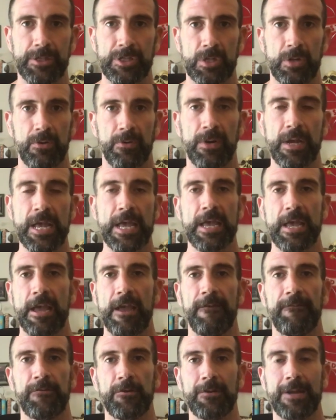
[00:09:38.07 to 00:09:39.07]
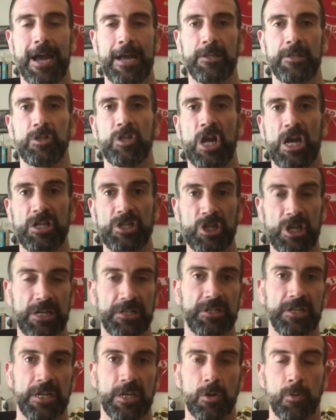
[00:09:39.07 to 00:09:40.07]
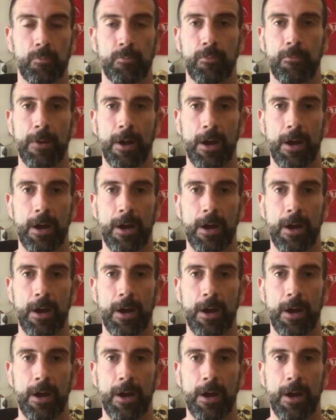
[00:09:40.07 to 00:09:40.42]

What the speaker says: So if you're not digesting your